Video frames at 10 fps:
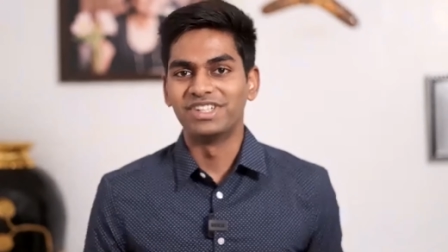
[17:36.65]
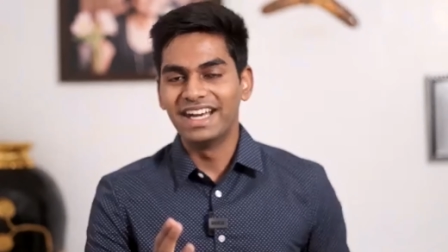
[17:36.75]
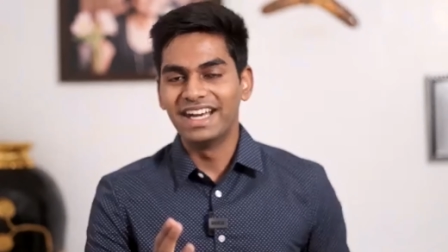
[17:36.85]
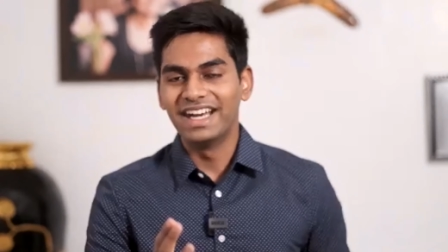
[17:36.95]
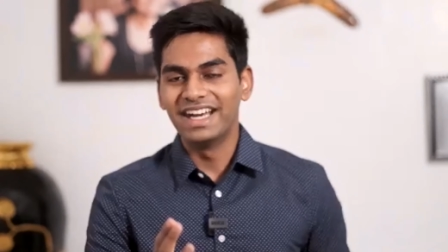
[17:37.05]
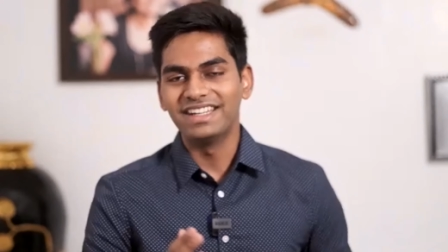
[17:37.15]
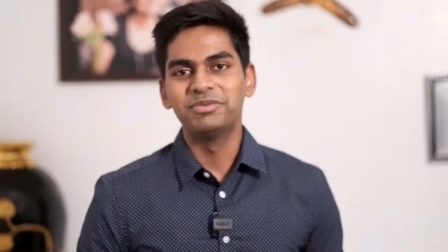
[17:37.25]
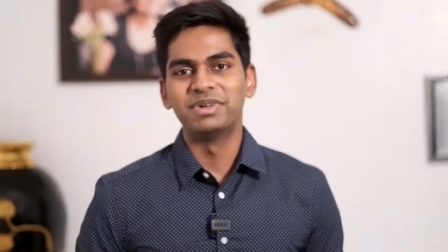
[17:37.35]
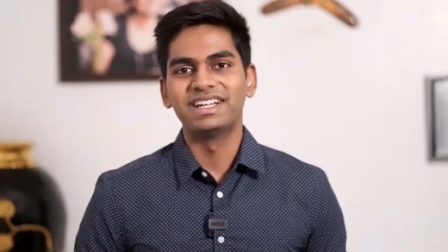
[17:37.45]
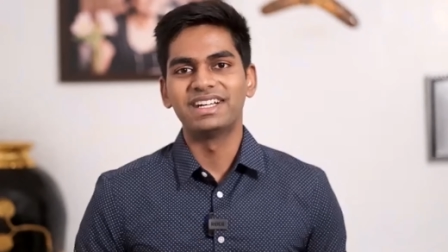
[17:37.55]
it,
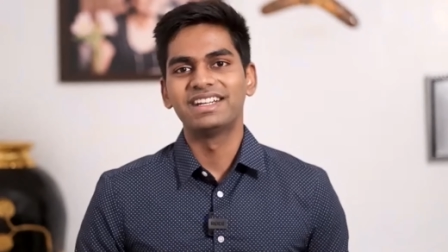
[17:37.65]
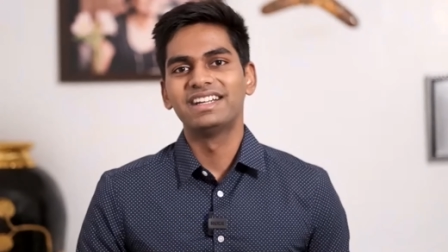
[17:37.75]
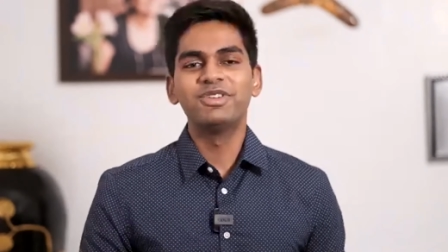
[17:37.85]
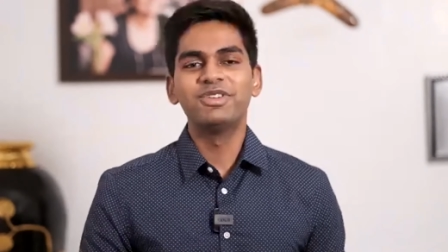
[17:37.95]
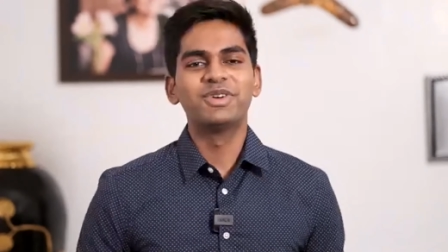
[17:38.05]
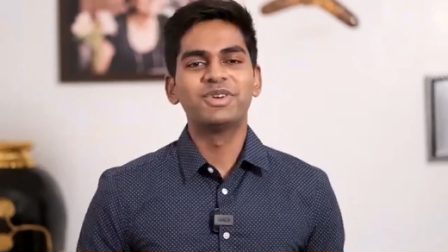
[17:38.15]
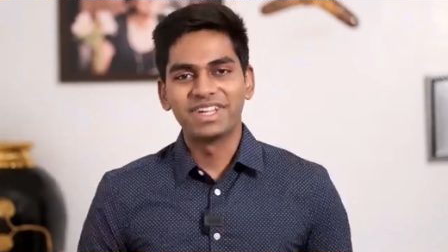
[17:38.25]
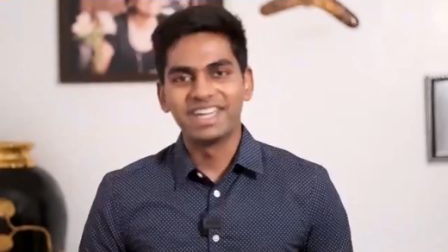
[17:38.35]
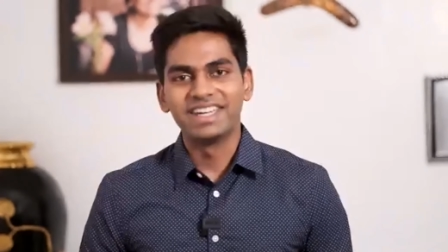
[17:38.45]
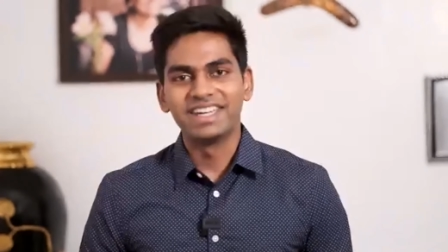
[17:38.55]
but if you were to get
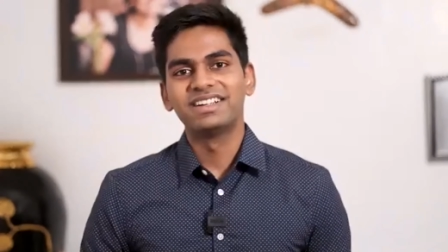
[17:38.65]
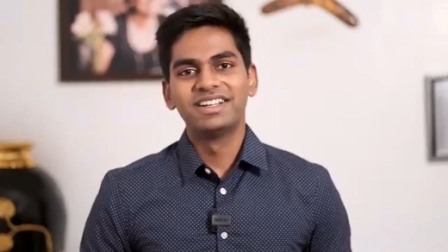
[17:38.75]
it,